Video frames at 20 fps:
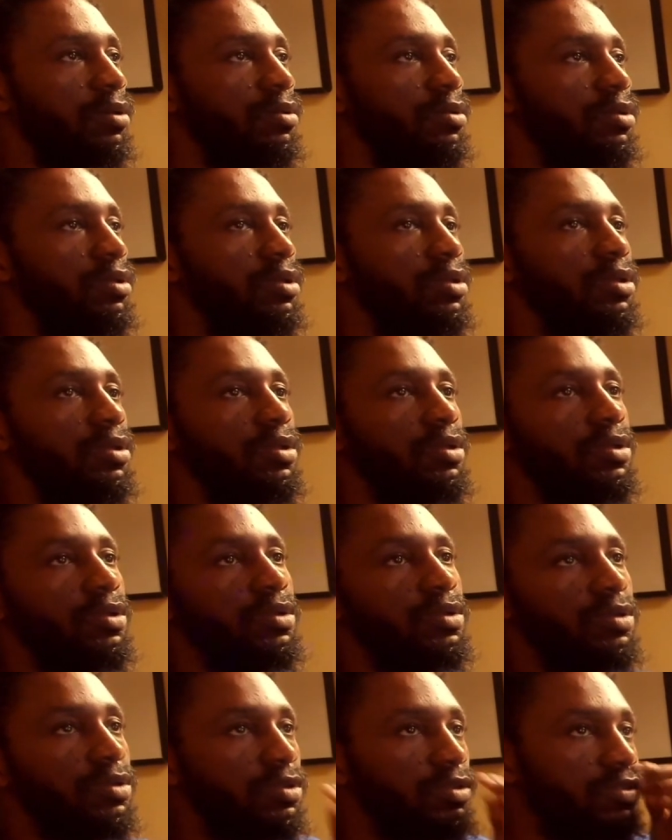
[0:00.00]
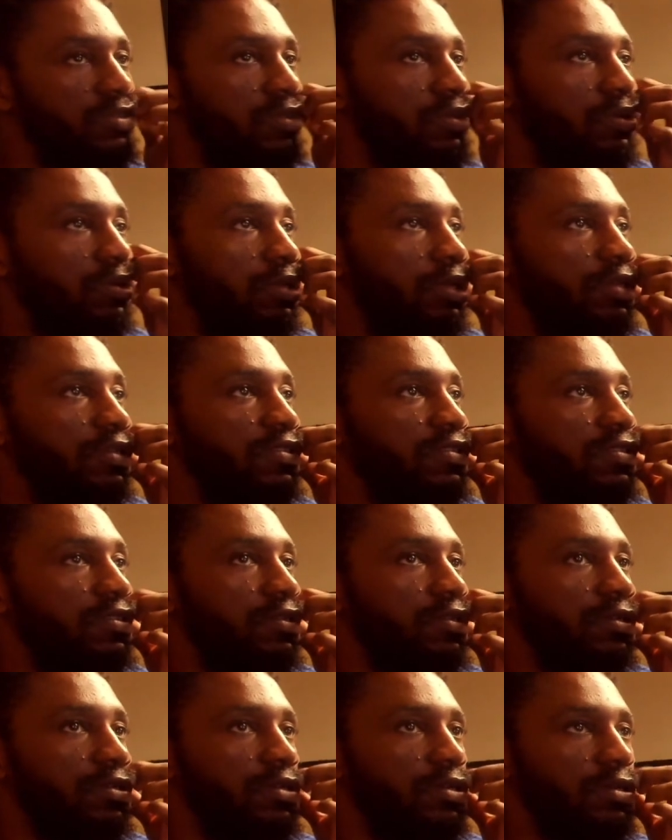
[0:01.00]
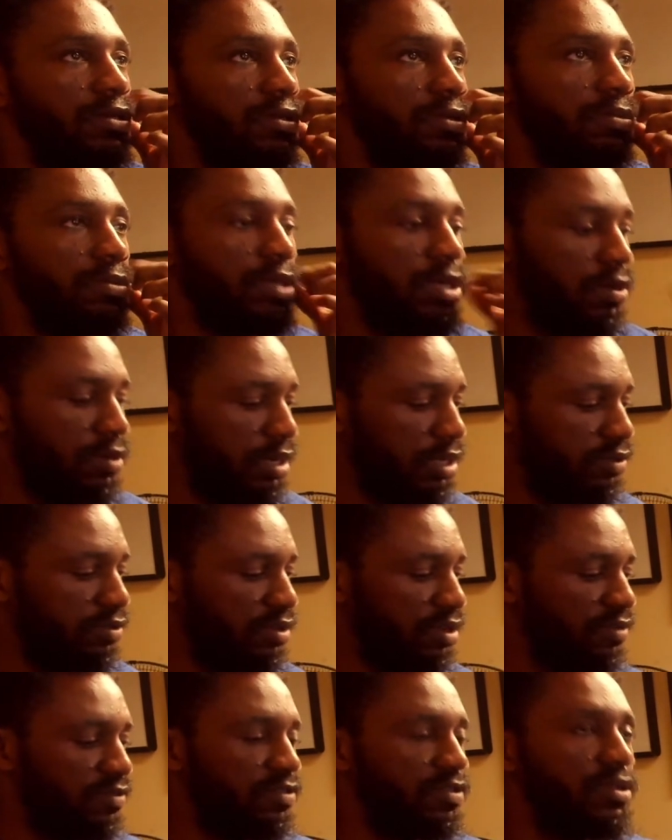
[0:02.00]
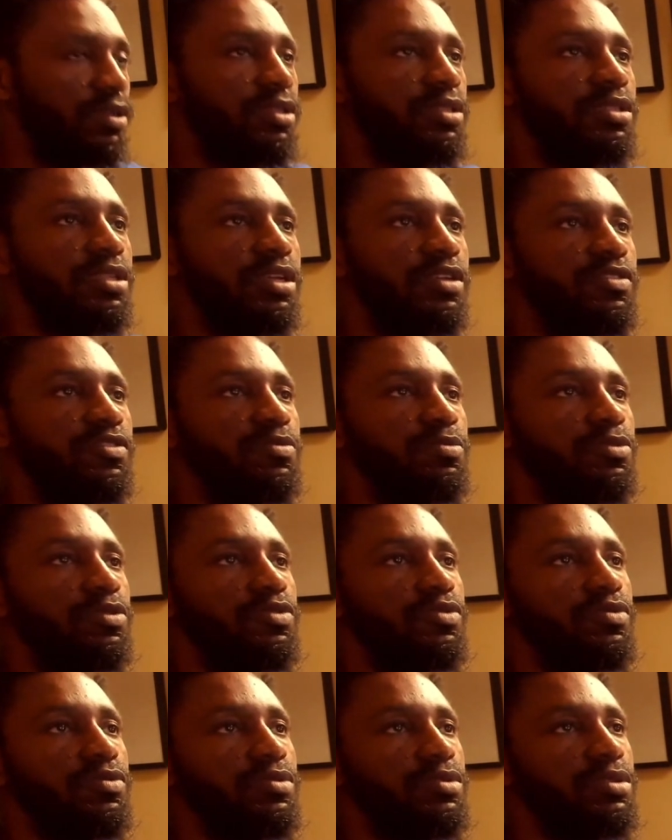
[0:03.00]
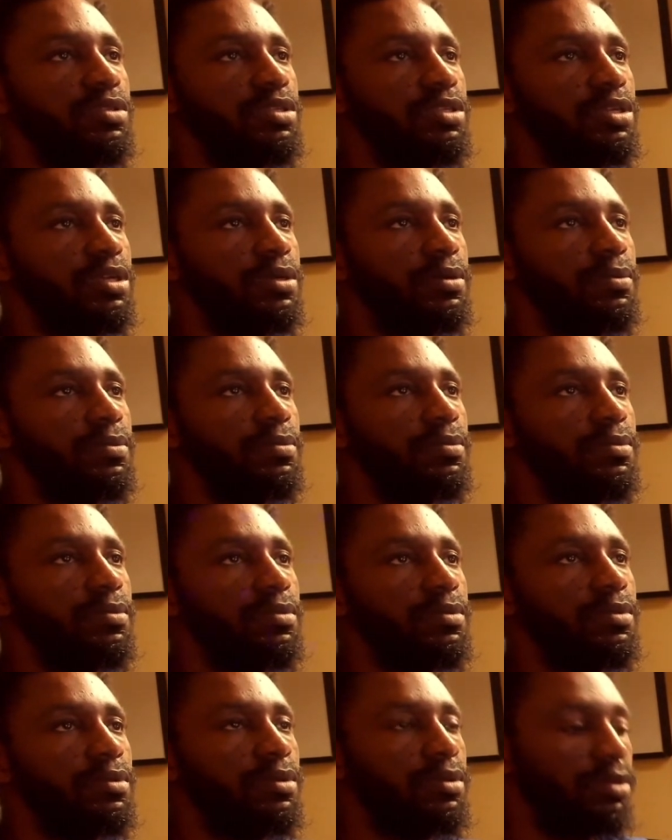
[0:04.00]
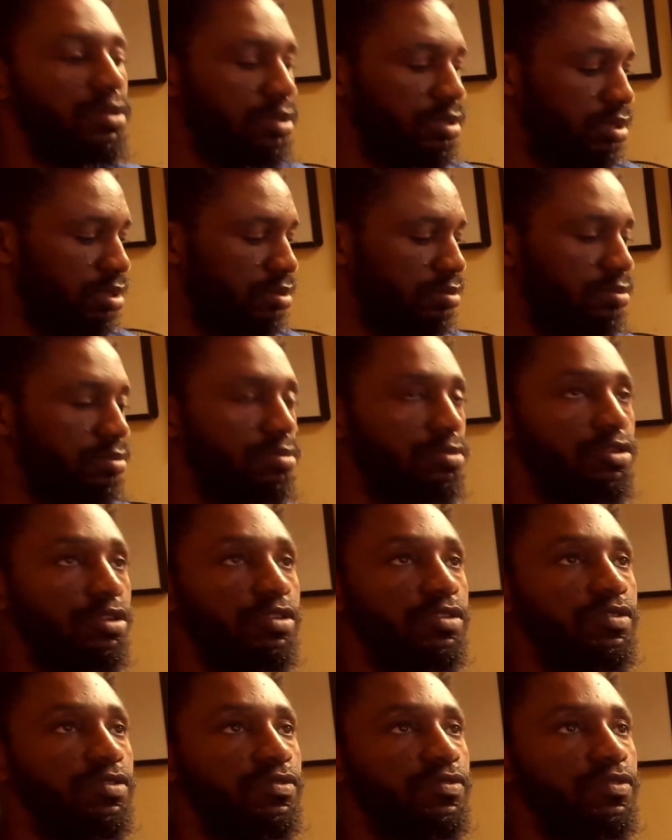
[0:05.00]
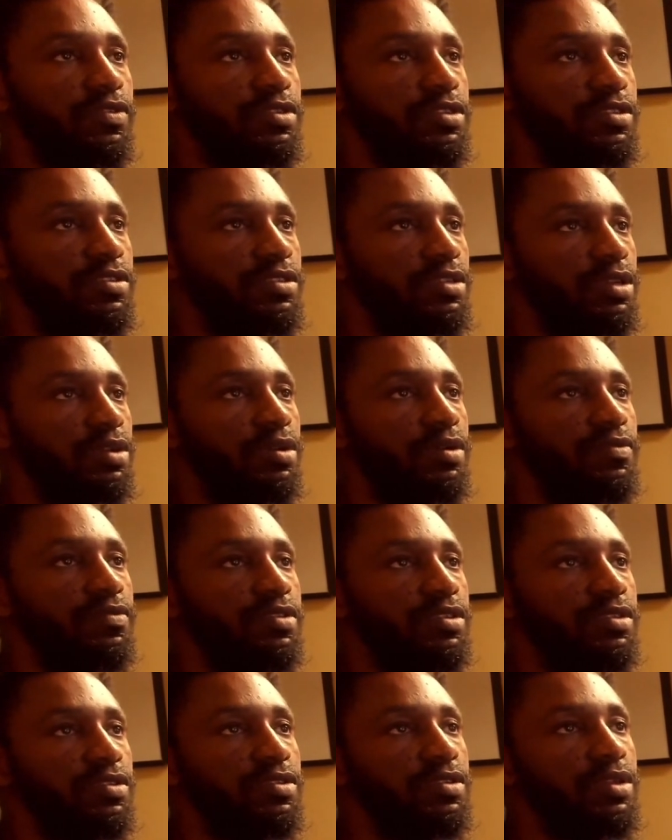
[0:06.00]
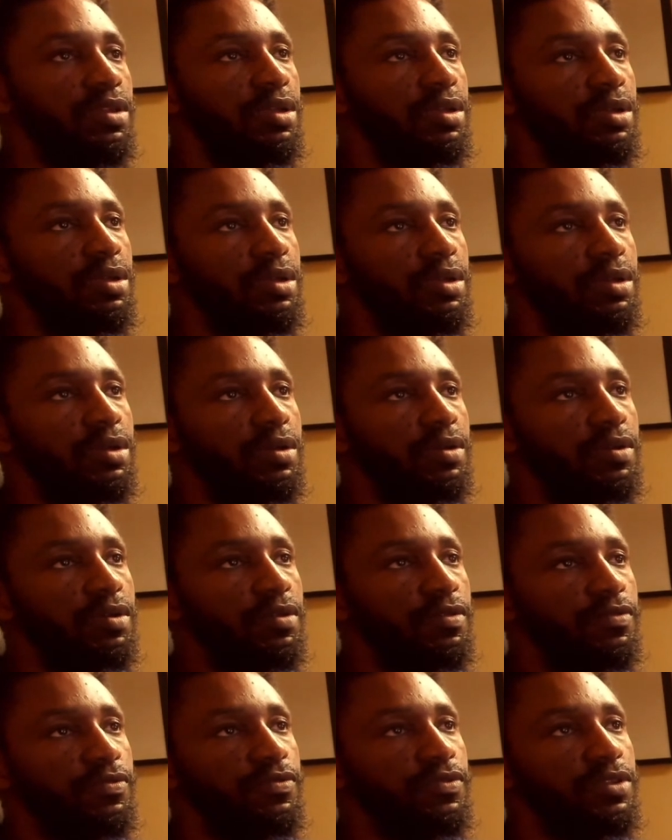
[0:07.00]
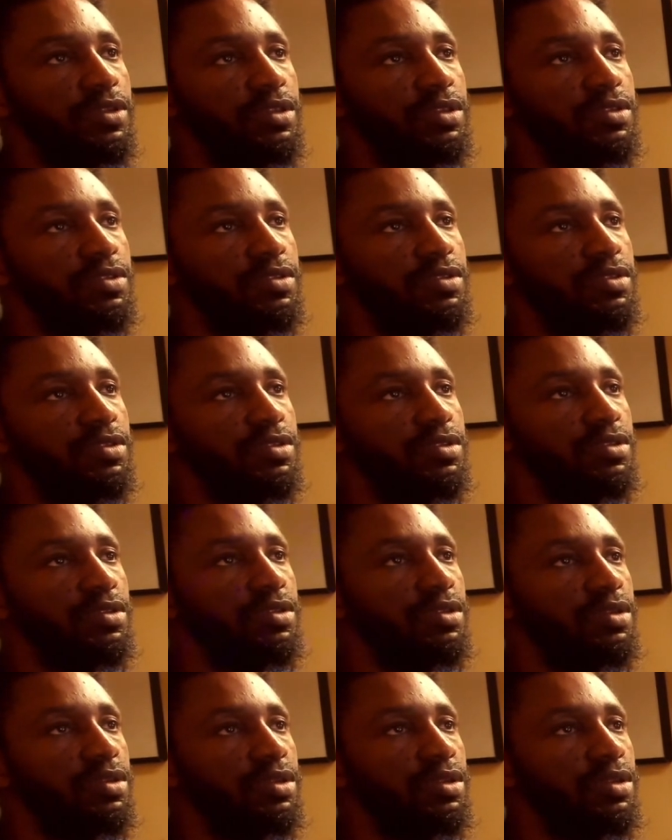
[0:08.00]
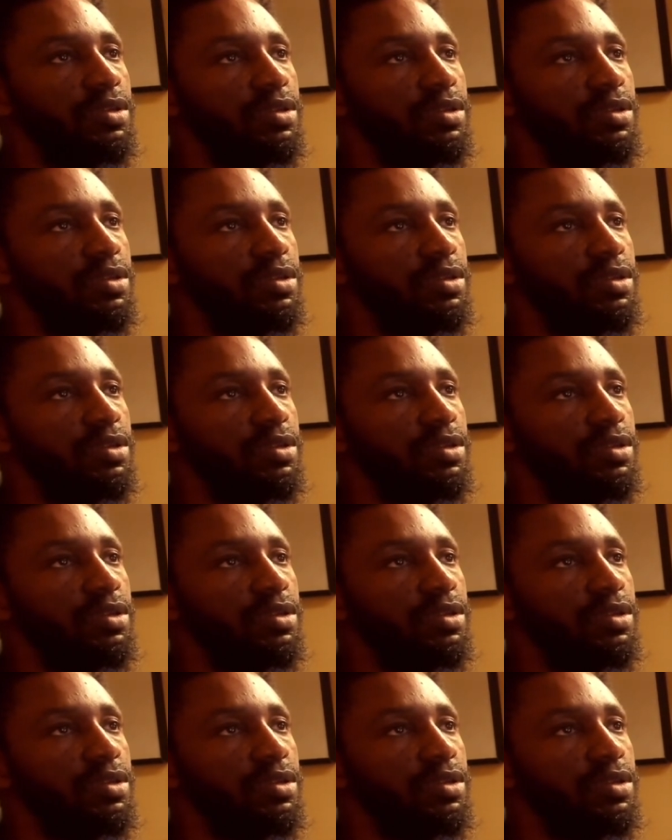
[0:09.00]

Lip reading: Okay, so let's see. I would like to have a test module in here. Just for the sake of this, configs